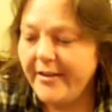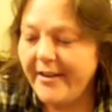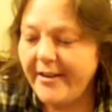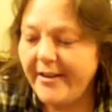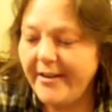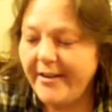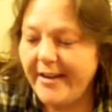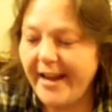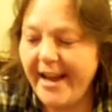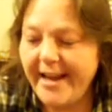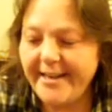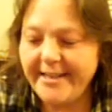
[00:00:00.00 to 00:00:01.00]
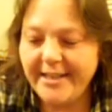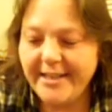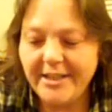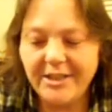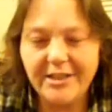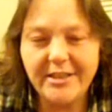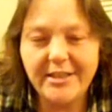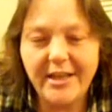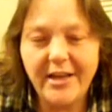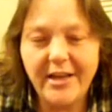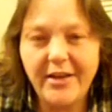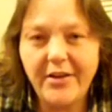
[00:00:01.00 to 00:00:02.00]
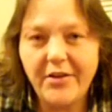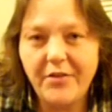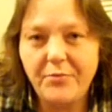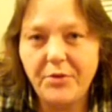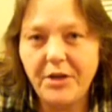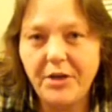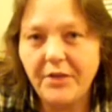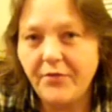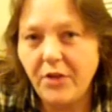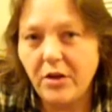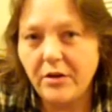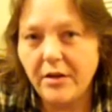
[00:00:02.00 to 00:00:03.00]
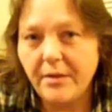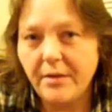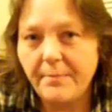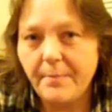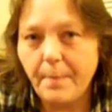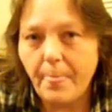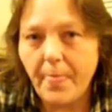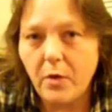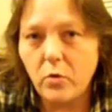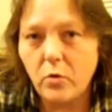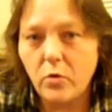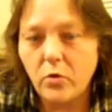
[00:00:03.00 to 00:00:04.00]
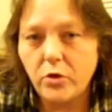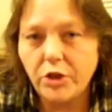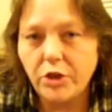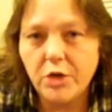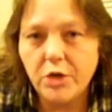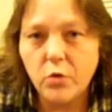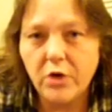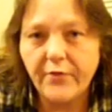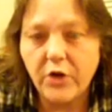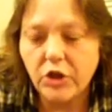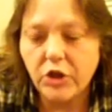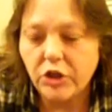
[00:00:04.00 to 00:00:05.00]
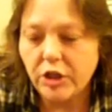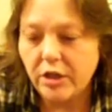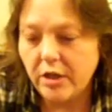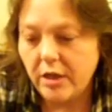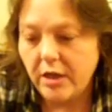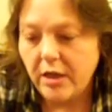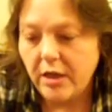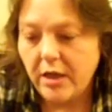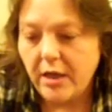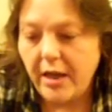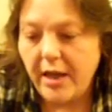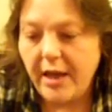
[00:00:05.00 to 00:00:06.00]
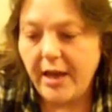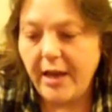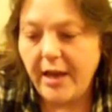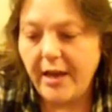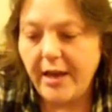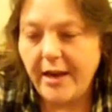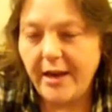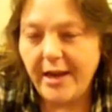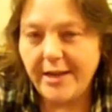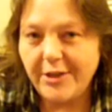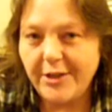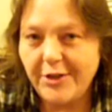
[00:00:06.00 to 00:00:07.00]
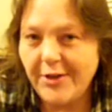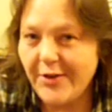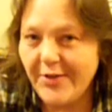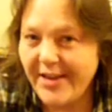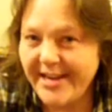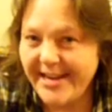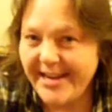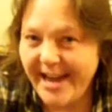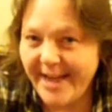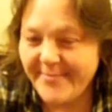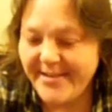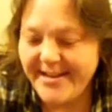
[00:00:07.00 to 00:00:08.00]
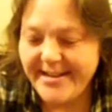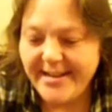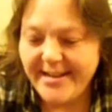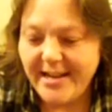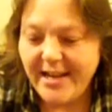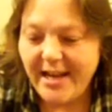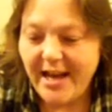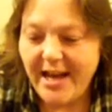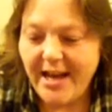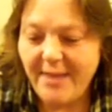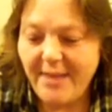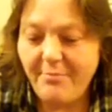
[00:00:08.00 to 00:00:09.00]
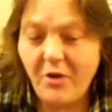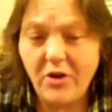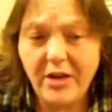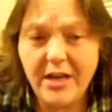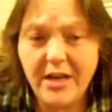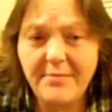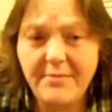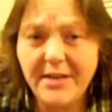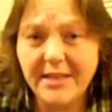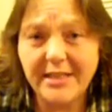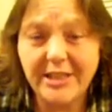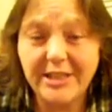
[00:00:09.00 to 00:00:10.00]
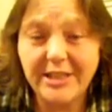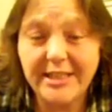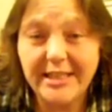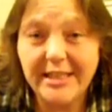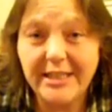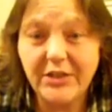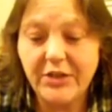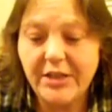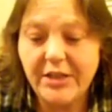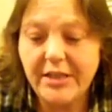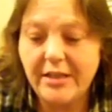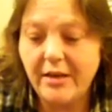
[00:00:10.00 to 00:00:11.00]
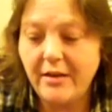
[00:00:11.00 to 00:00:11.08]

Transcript: Uh, I had intentions of putting a vlog up on January 1st, and as you know, that didn't happen. Uh, partly because I just didn't get to it.